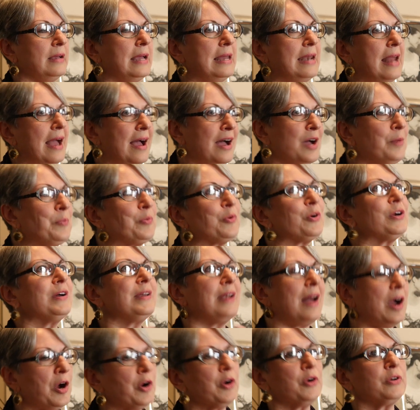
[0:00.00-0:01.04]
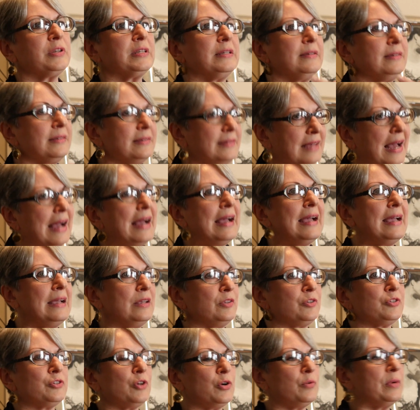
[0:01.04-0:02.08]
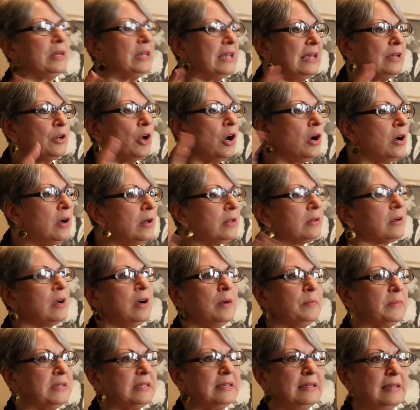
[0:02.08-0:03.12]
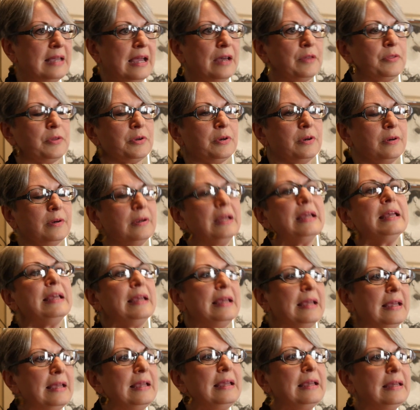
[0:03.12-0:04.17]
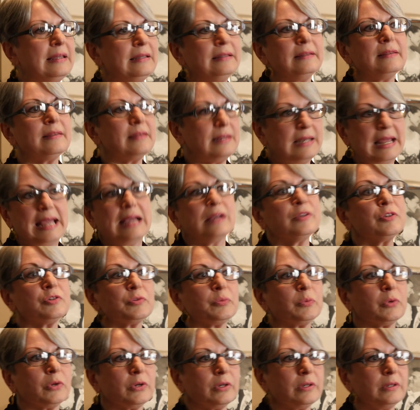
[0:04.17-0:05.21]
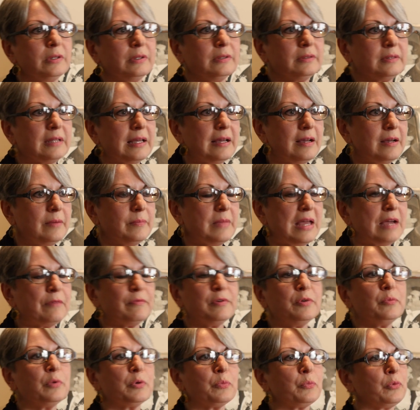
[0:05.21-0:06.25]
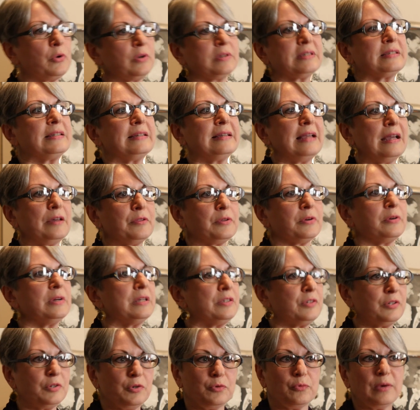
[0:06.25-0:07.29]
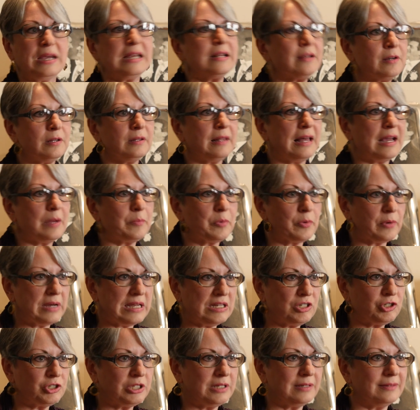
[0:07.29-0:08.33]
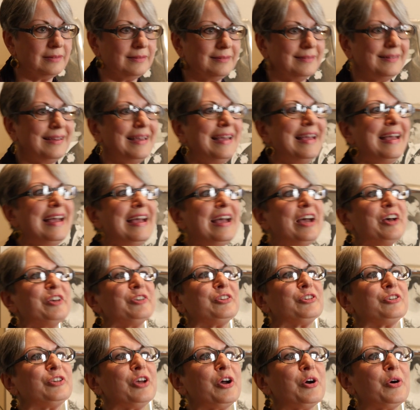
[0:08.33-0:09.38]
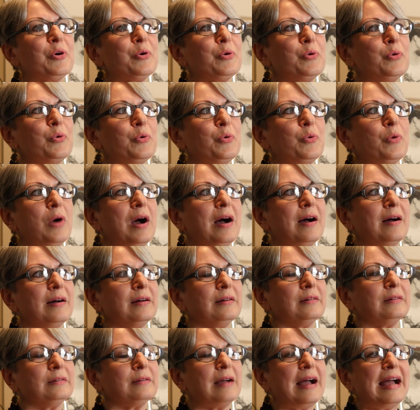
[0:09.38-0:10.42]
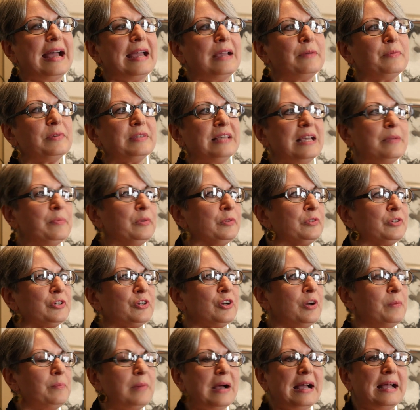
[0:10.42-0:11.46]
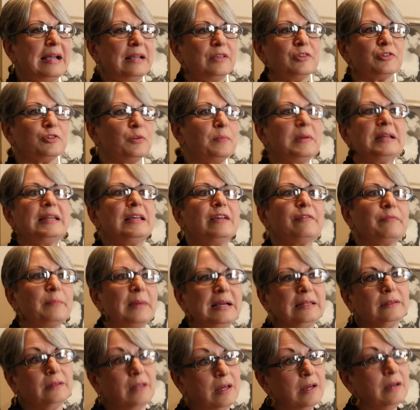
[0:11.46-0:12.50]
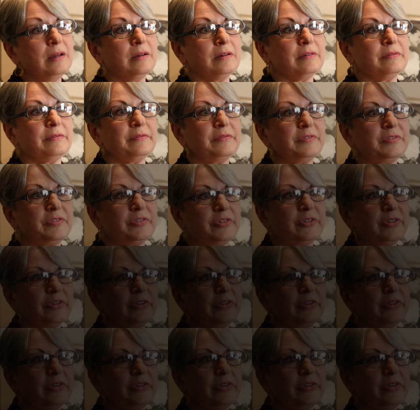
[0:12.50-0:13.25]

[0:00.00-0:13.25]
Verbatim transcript: and opera and art and design. So it, it all comes together in the dance world. Um, everyone works together. It's a great collaboration. So uh, I was able to combine so many of my loves.